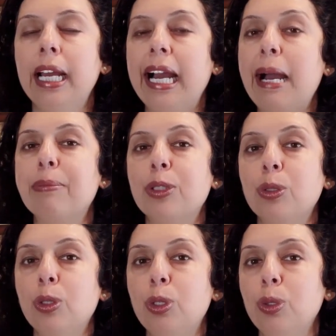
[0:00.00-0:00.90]

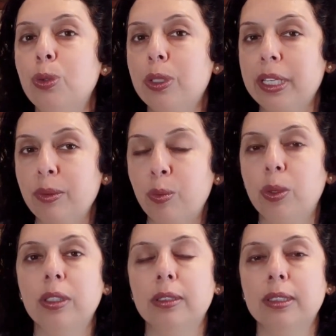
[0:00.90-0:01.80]
Absolutely
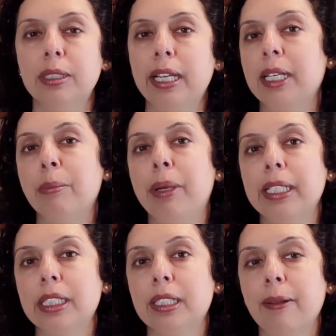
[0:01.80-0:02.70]
works like a
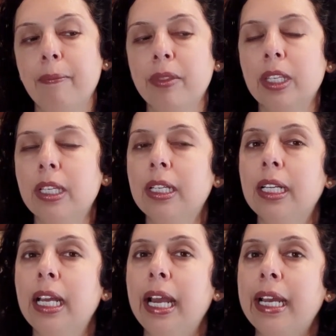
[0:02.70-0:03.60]
magic.
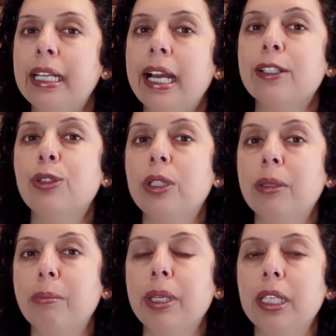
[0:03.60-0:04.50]
And actually
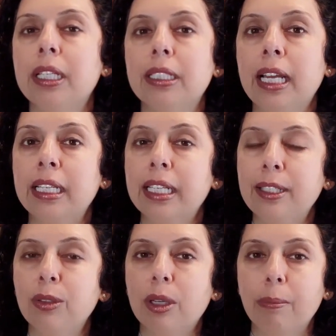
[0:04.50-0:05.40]
mean it. And in
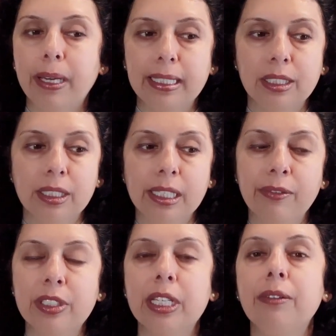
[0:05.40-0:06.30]
your capacity,
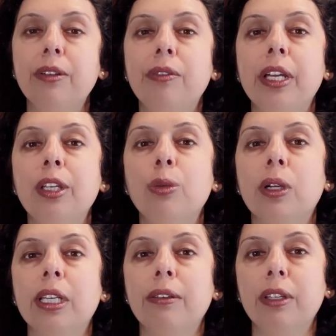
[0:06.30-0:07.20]
whichever way you are
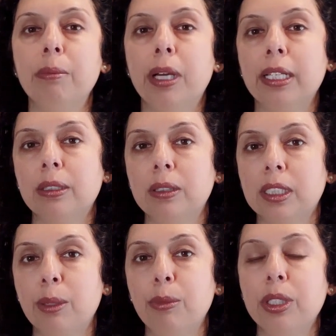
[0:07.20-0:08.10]
giving back to the
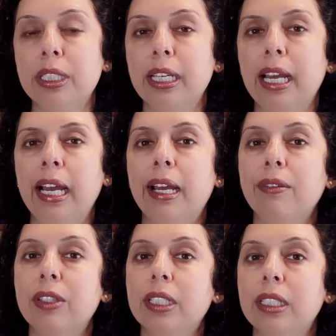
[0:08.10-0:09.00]
community,
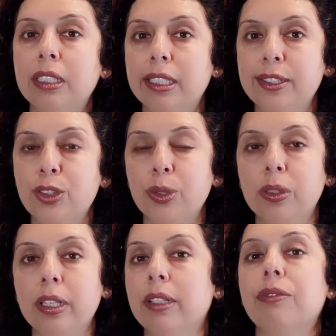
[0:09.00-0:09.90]
have that
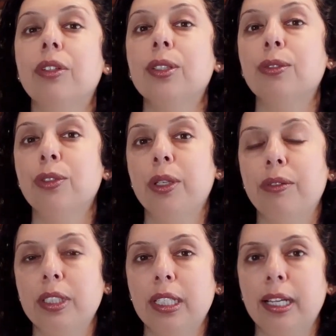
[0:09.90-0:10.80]
intention in front of you
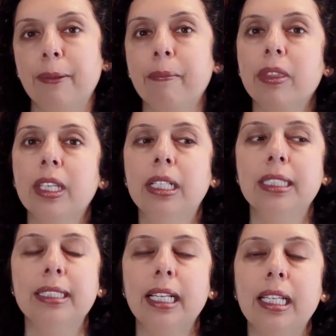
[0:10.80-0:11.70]
every time.
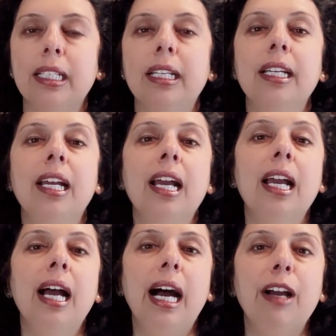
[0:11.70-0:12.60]
Second,
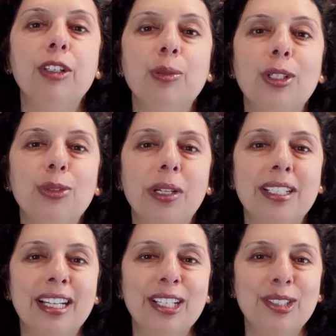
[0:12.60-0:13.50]
how you want to
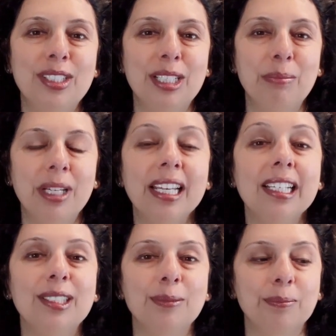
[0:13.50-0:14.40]
attract your dream career.